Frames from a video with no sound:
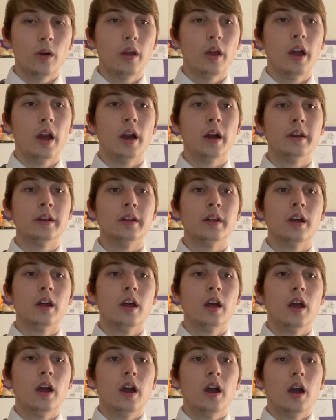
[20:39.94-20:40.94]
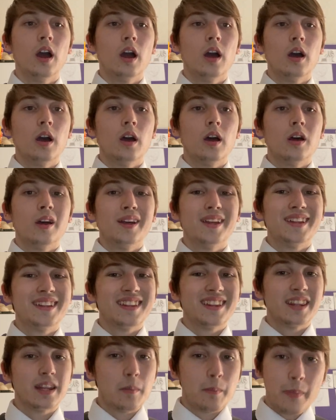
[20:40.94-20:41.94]
And
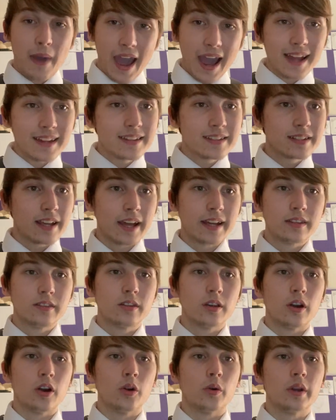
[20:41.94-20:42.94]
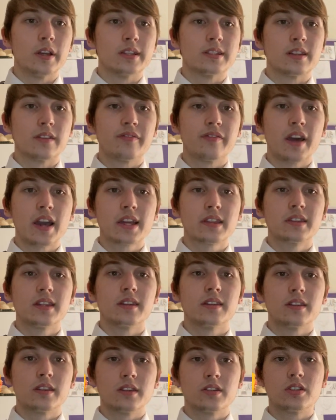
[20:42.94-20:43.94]
the bad side, though, is the fact
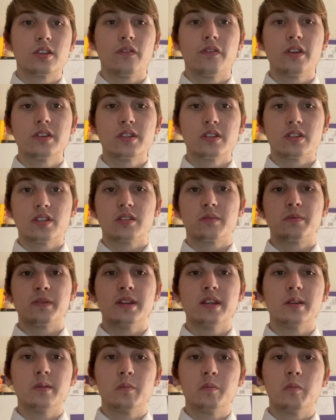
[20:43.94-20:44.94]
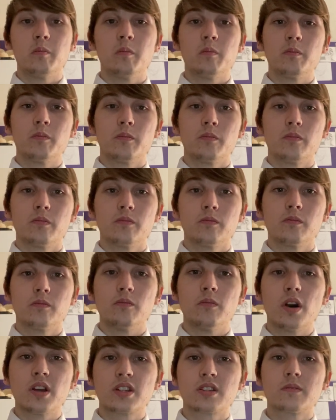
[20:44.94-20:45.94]
that the sufficient speed
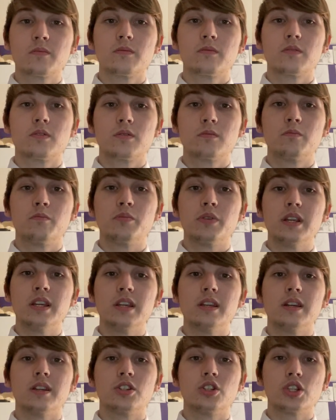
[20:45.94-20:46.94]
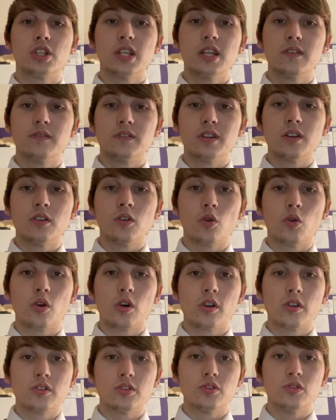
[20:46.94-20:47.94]
must be achieved in
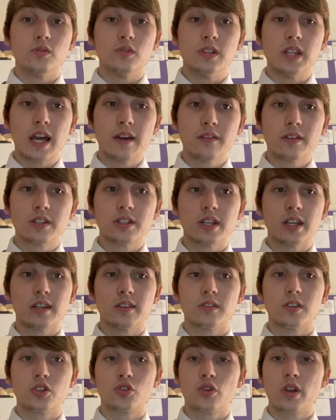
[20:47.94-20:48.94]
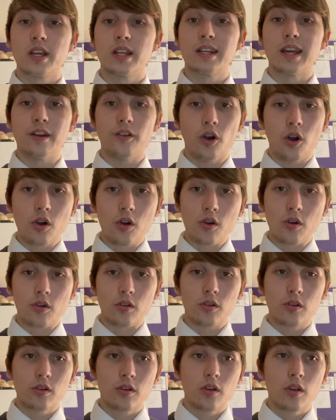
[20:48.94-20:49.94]
order to levitate the train at all.